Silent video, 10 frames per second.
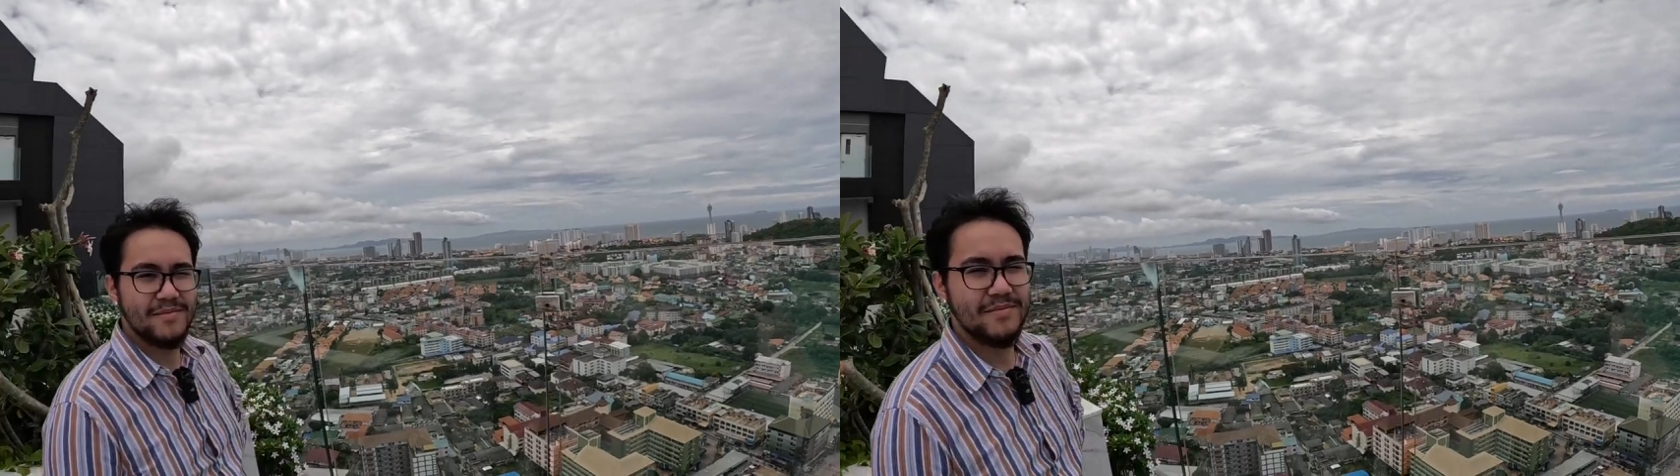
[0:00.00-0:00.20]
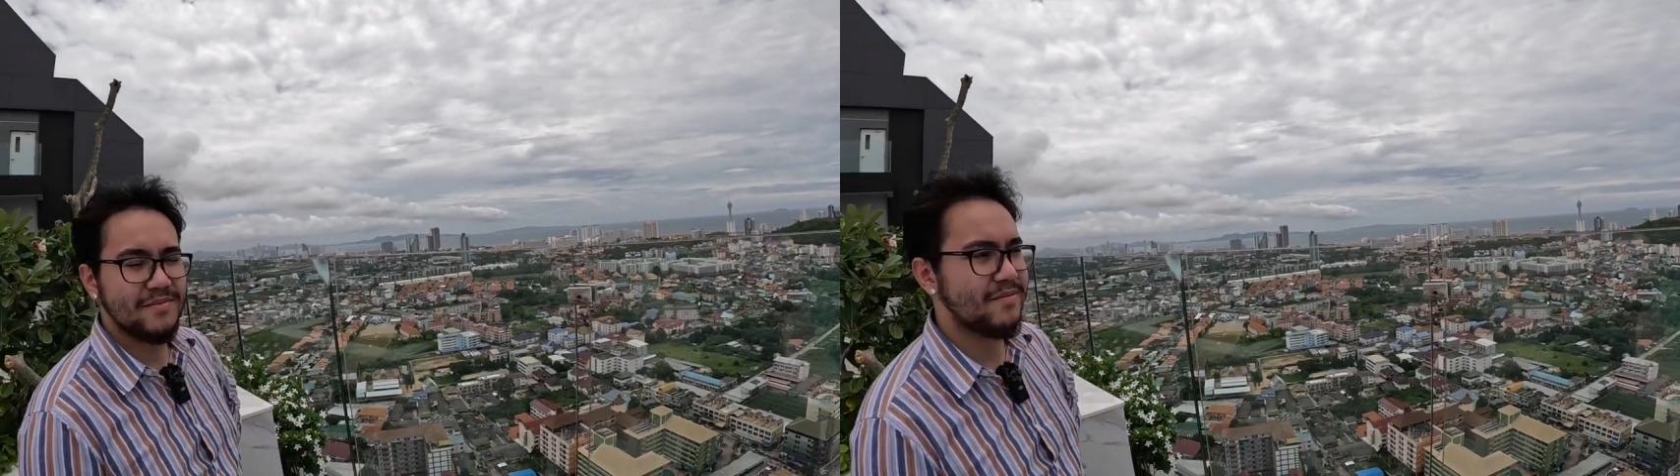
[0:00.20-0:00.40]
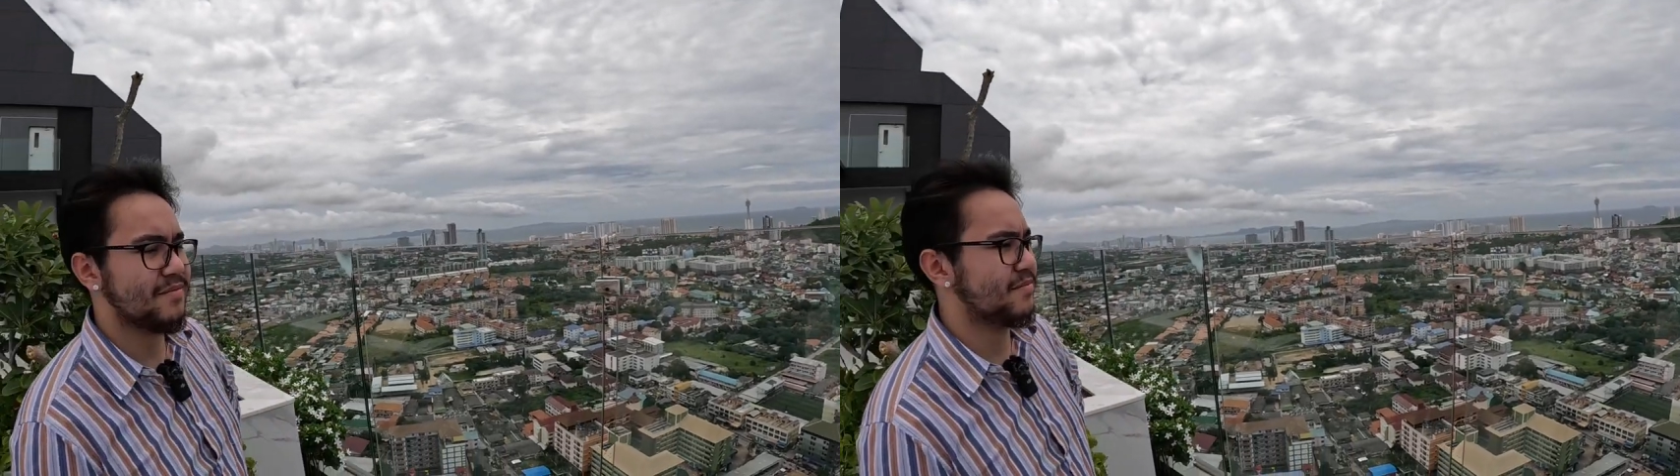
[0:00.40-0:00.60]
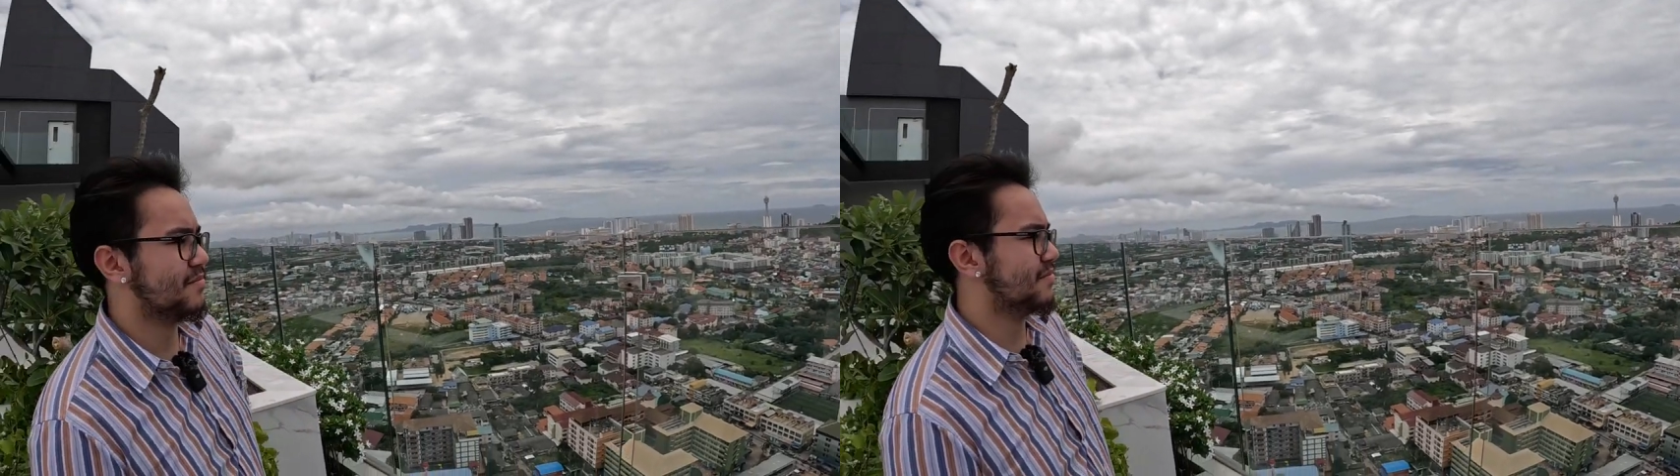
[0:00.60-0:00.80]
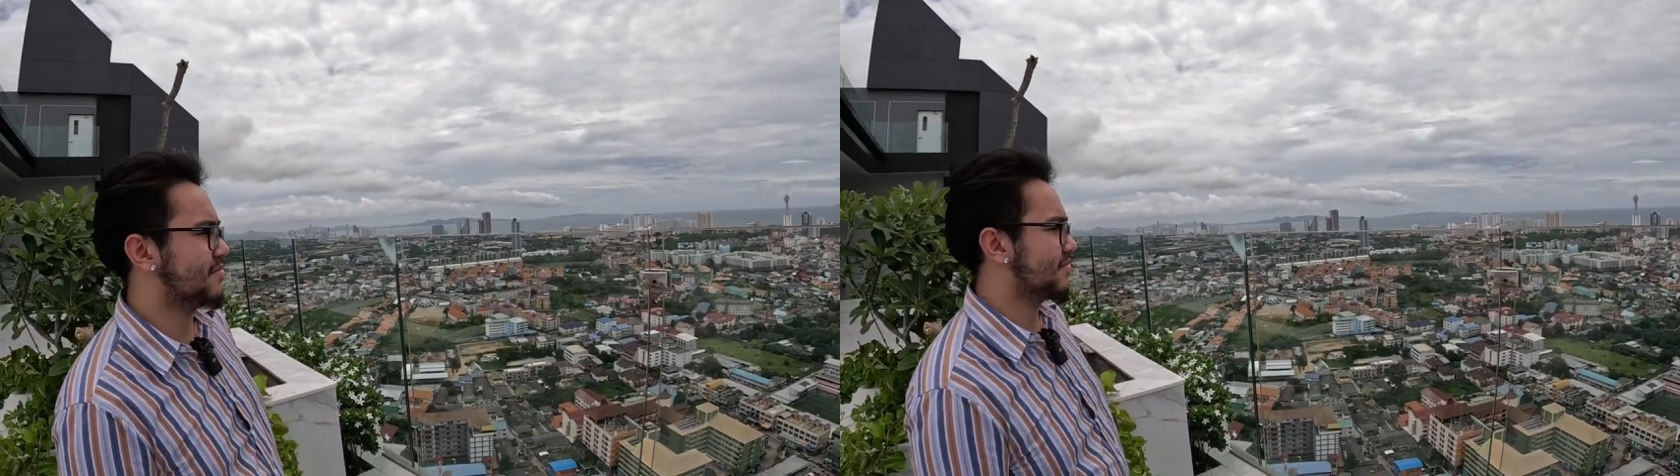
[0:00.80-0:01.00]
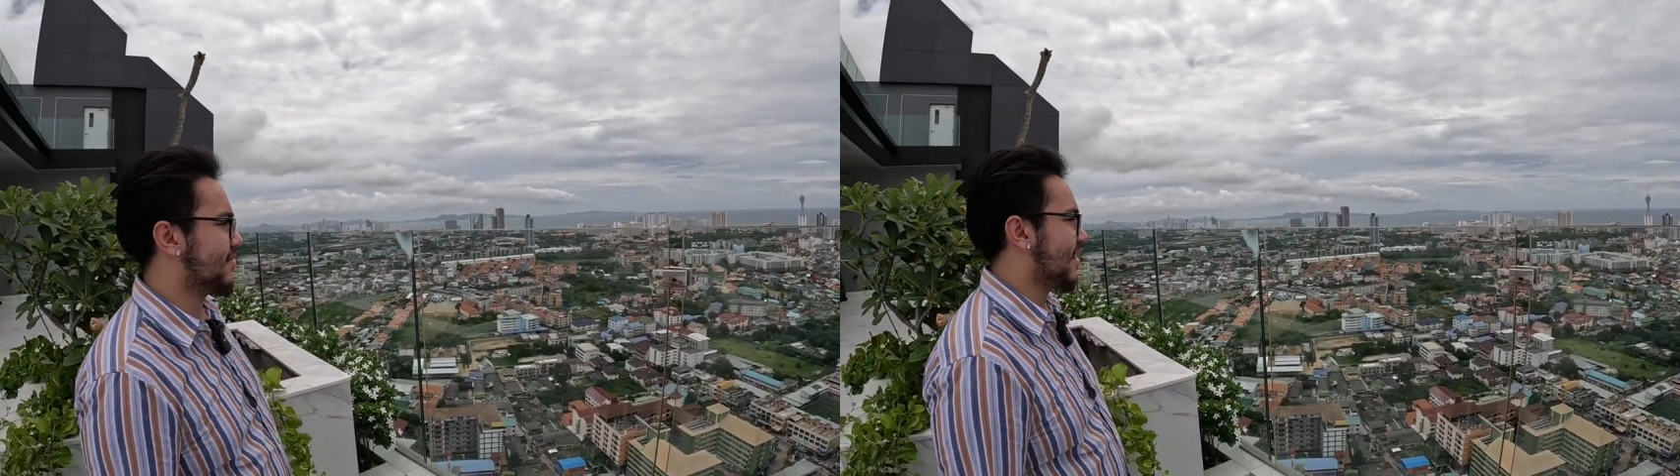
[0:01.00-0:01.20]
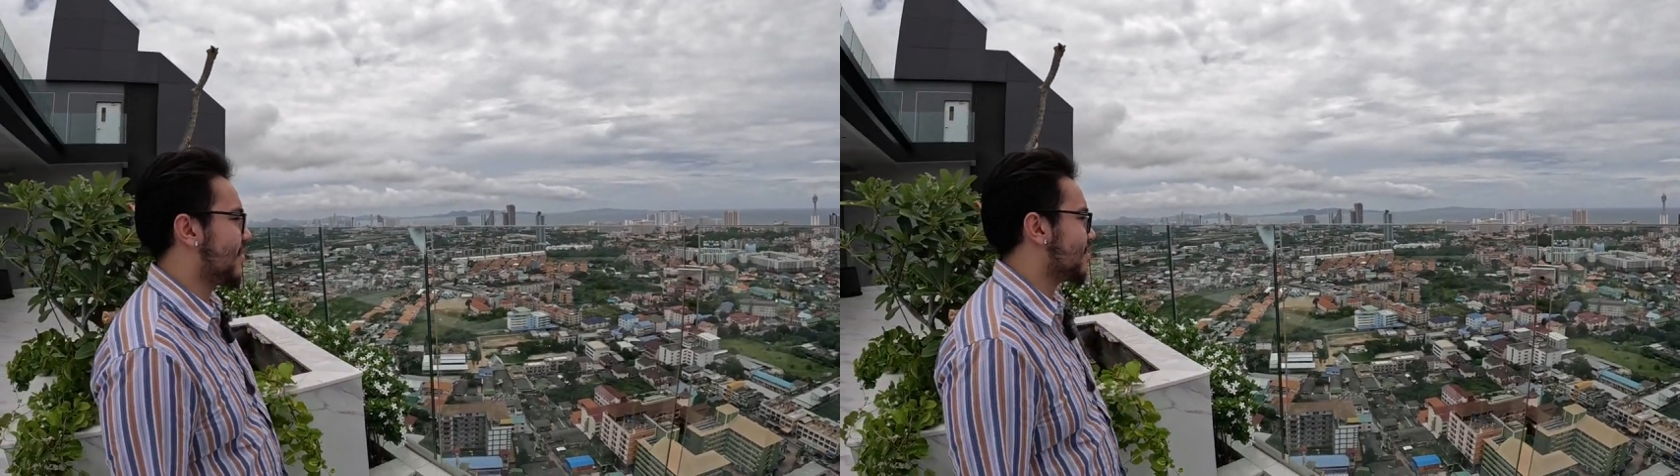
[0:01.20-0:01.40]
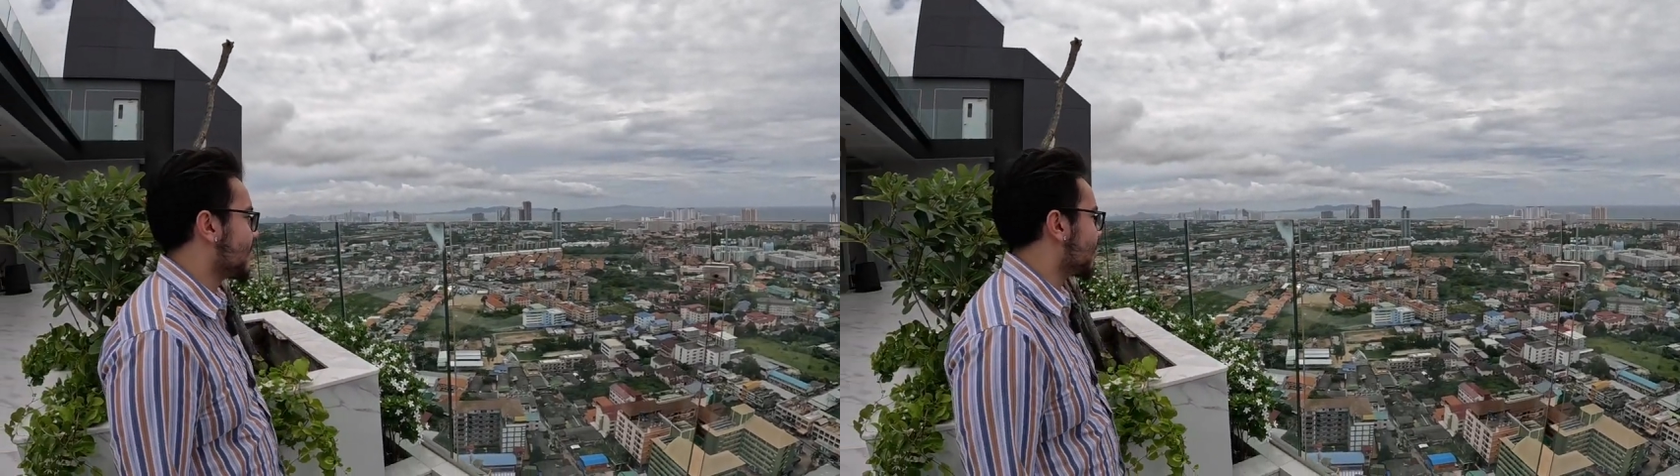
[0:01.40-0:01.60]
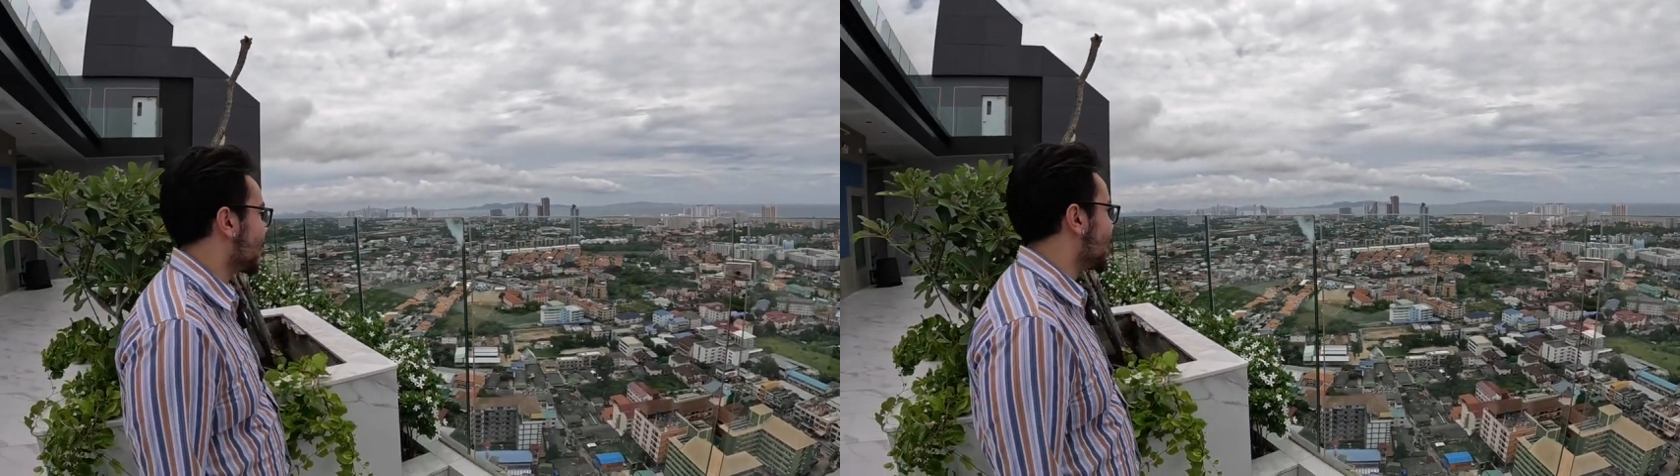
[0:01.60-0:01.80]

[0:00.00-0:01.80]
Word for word: and they're all have something